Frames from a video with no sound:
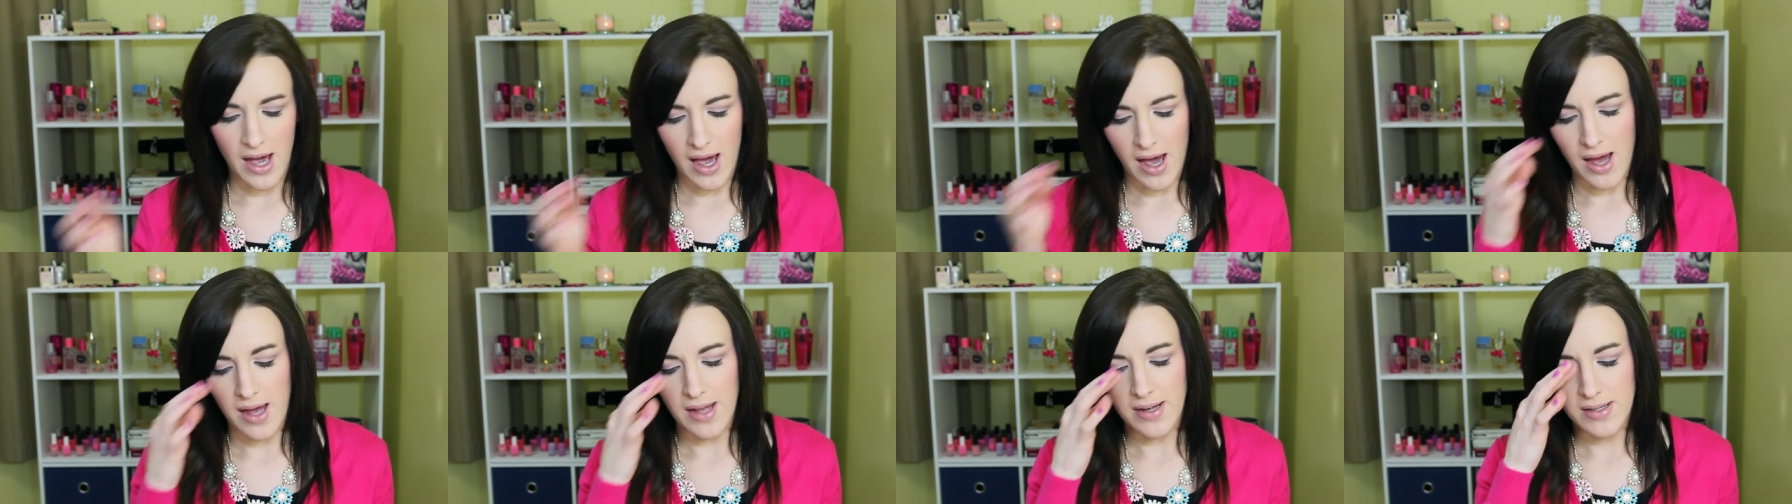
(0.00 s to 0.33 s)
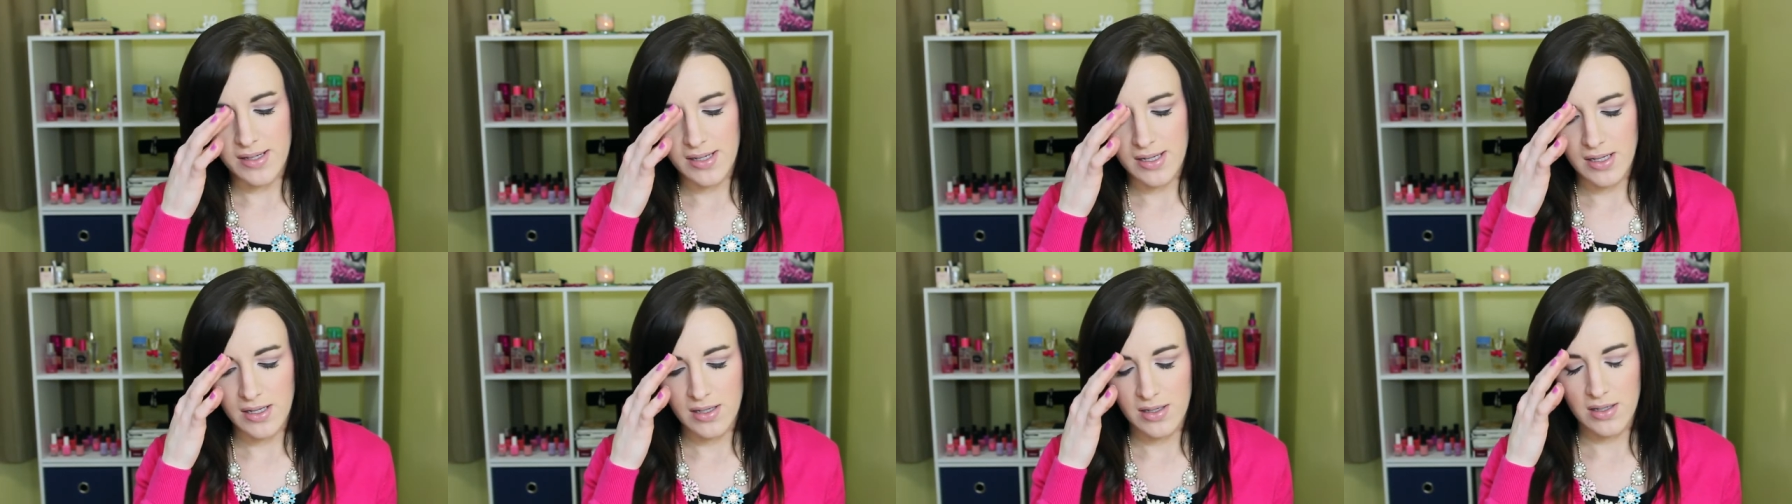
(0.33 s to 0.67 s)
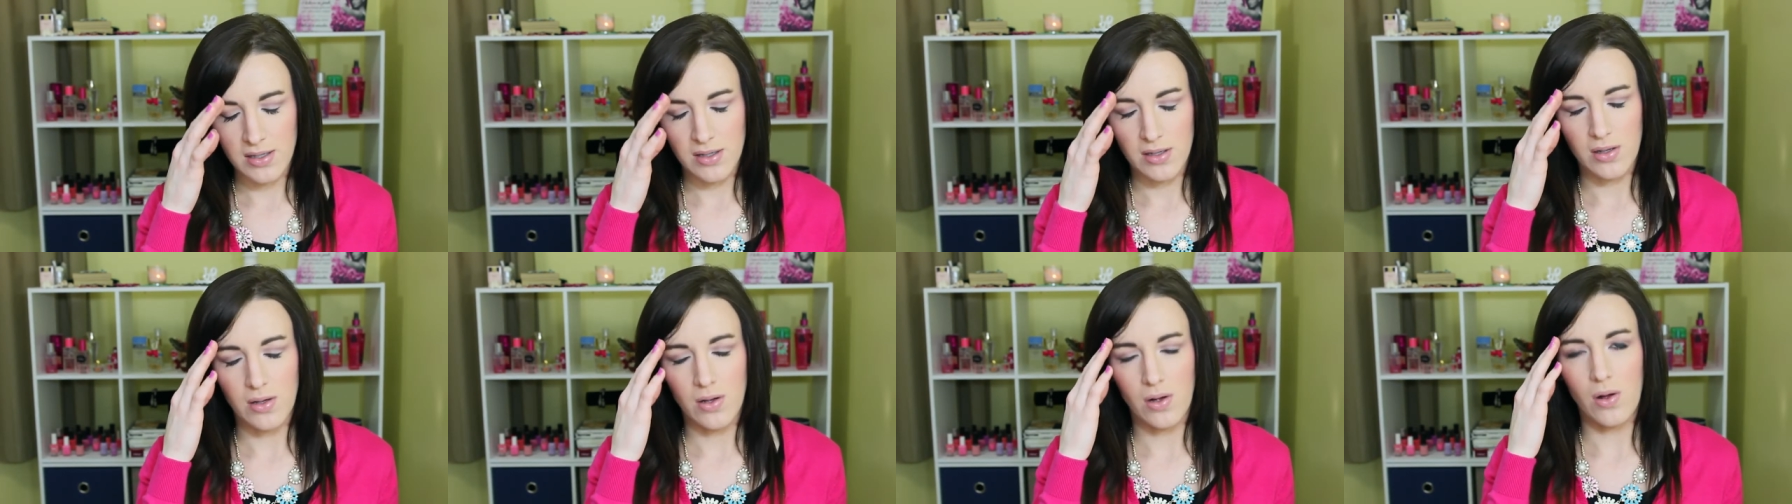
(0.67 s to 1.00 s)
at
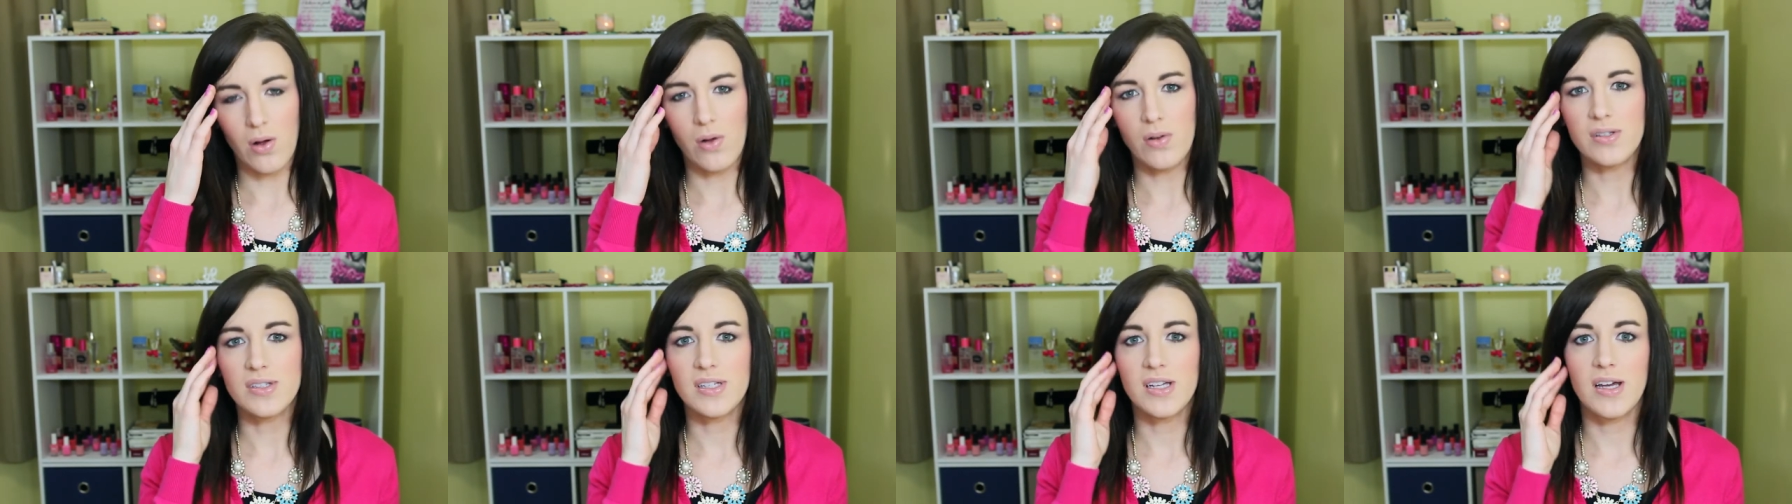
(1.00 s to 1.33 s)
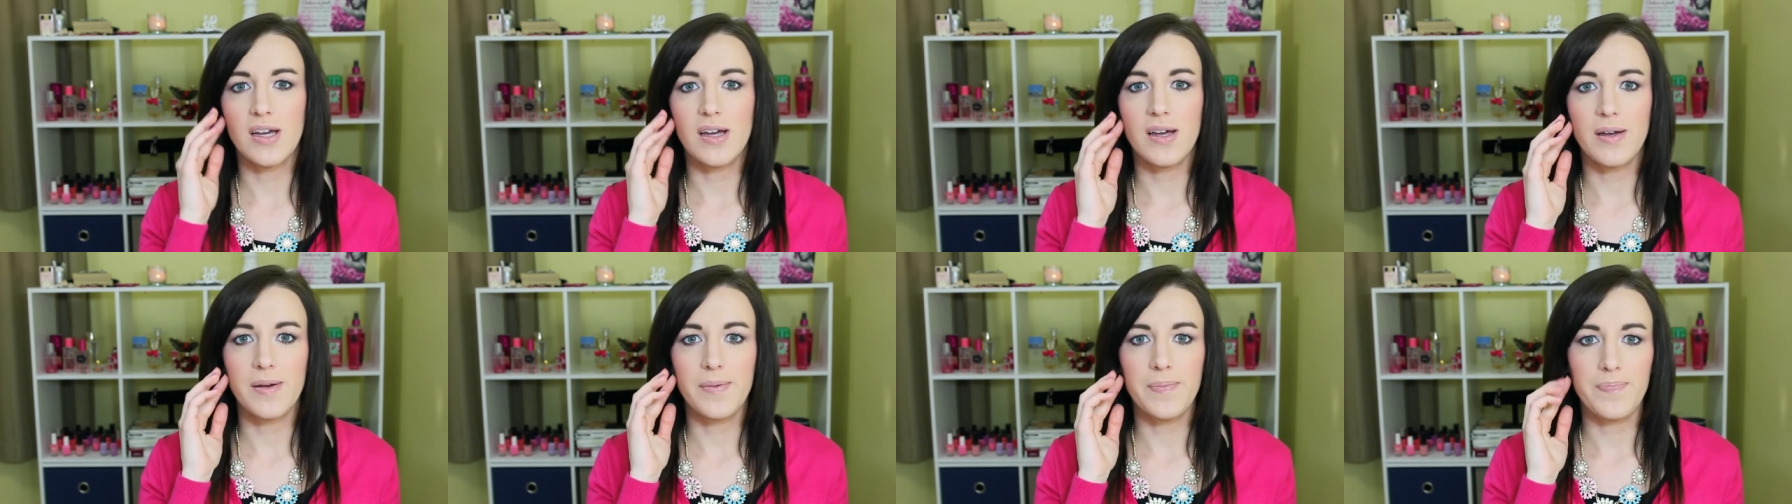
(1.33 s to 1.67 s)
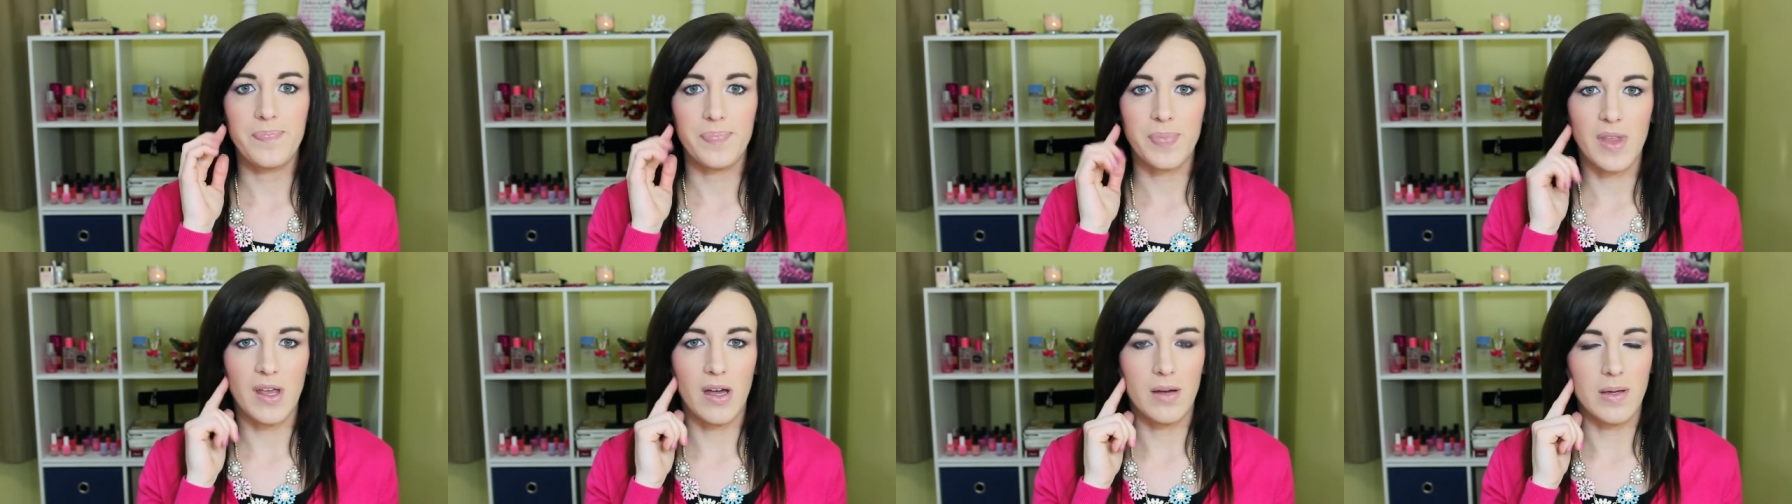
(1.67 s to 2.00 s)
Ulta,
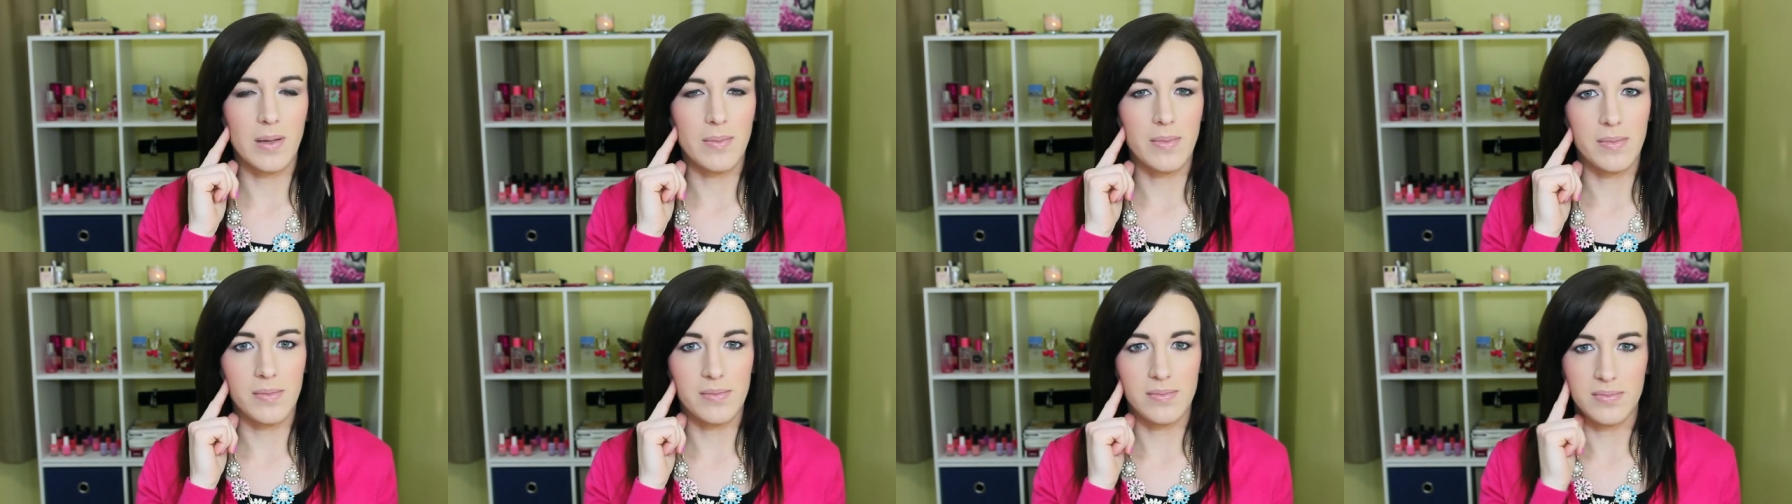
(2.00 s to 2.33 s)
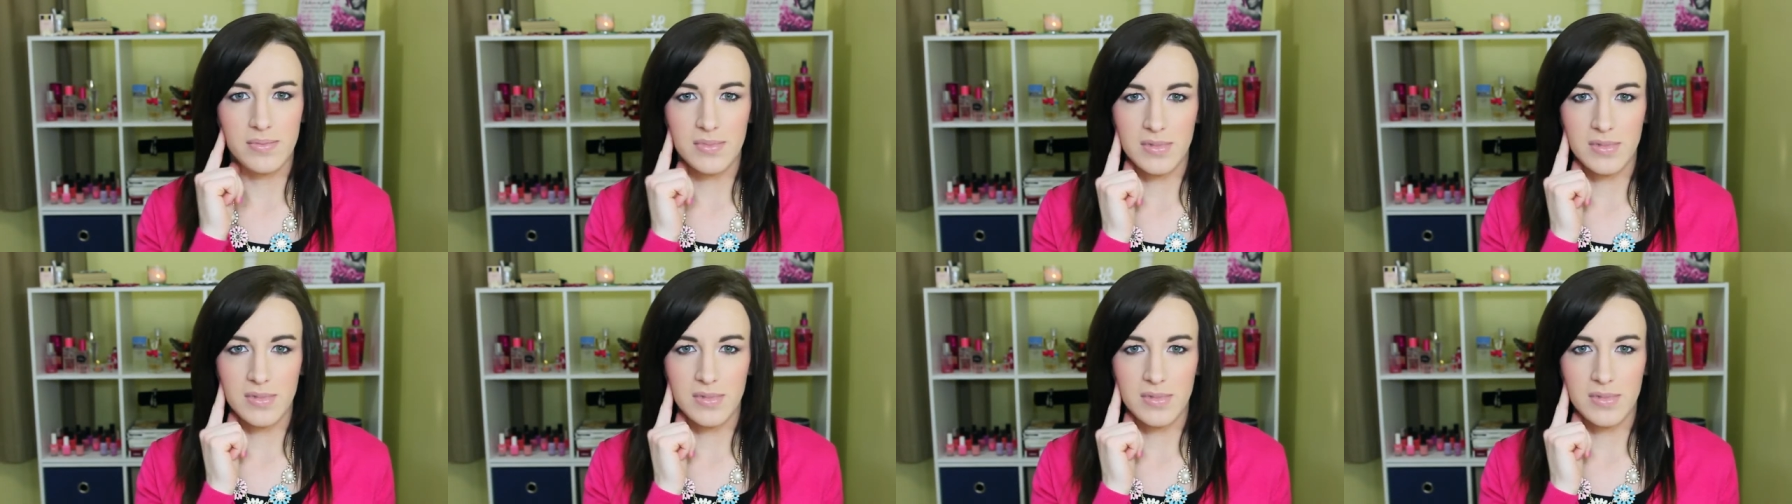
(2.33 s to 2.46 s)
um,